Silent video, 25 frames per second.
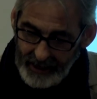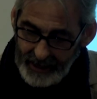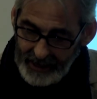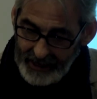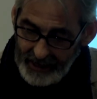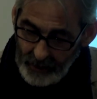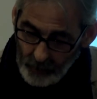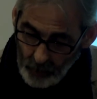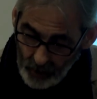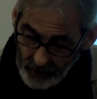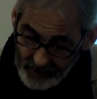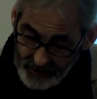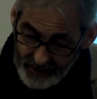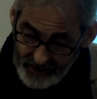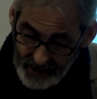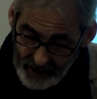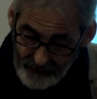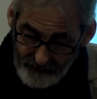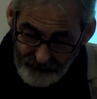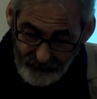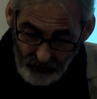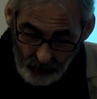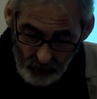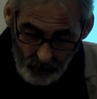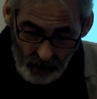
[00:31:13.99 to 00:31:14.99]
He was
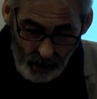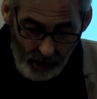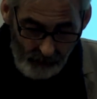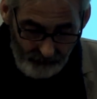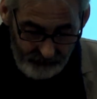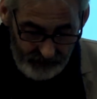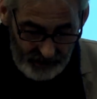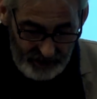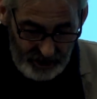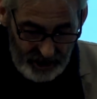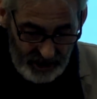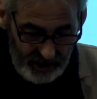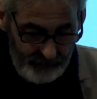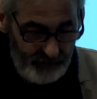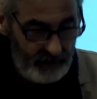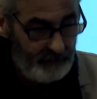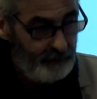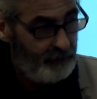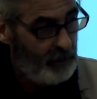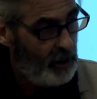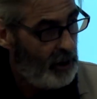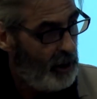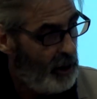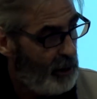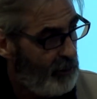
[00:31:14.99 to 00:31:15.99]
therefore of legitimate
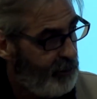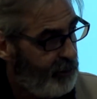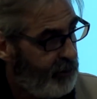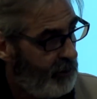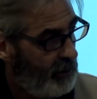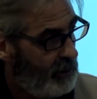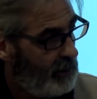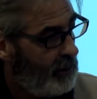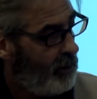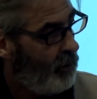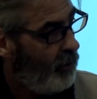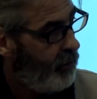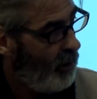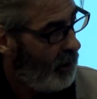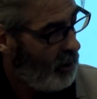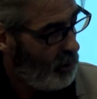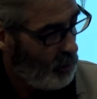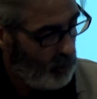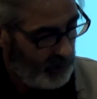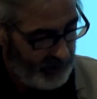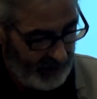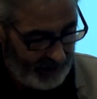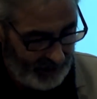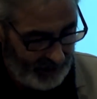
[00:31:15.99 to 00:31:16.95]
birth, though with a